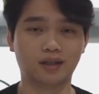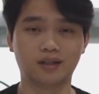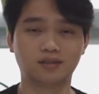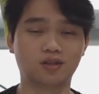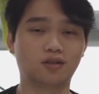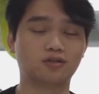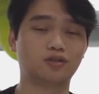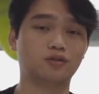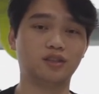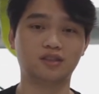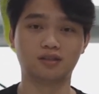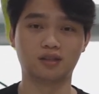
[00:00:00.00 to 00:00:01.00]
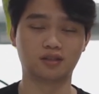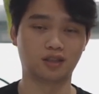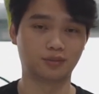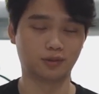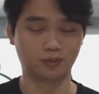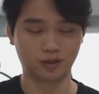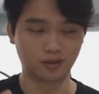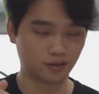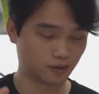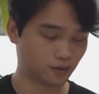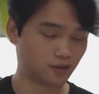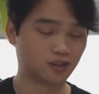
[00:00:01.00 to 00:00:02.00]
and it's all so easily accessible, we
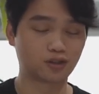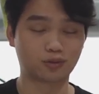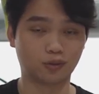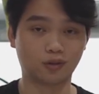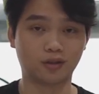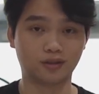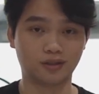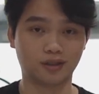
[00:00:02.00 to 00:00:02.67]
literally scroll on